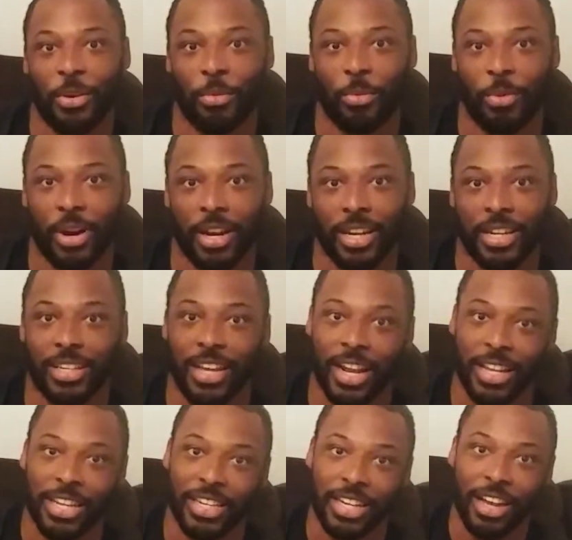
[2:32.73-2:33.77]
right, and not
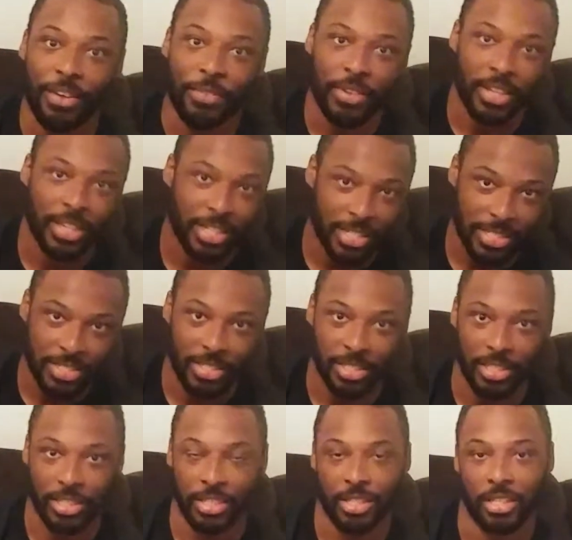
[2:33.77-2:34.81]
enough insulin.